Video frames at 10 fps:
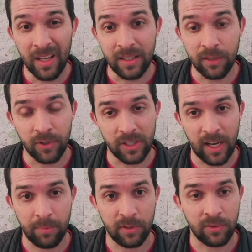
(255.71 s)
Different
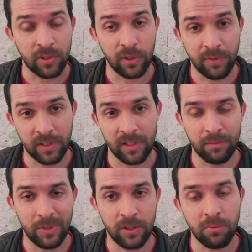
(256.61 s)
types of surfaces
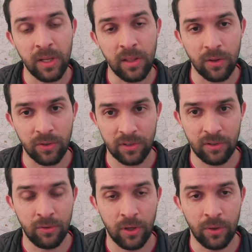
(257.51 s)
between those
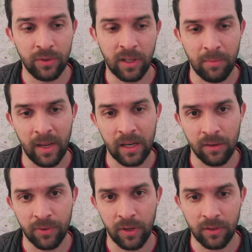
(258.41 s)
two nodes can make a
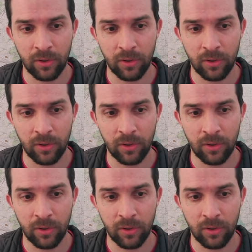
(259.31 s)
difference.